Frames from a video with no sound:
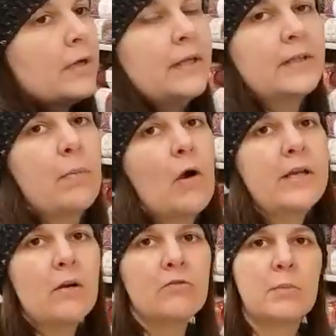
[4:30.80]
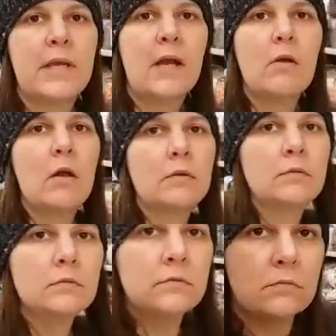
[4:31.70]
and get the party yarn from Caron
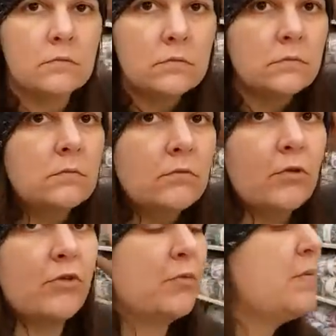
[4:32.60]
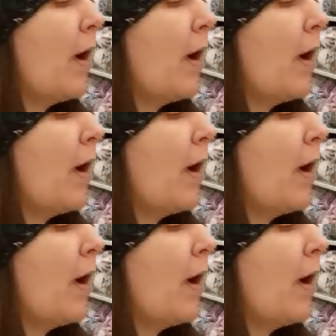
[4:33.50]
for three